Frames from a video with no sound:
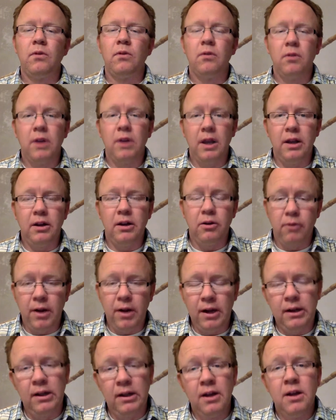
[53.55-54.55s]
Okay,
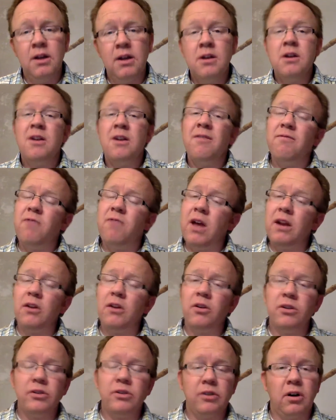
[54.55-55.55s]
great.
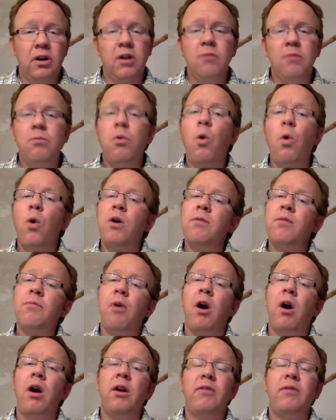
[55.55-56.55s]
Vendors are an important
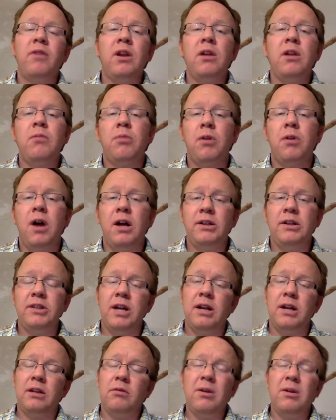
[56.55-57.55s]
part of any project.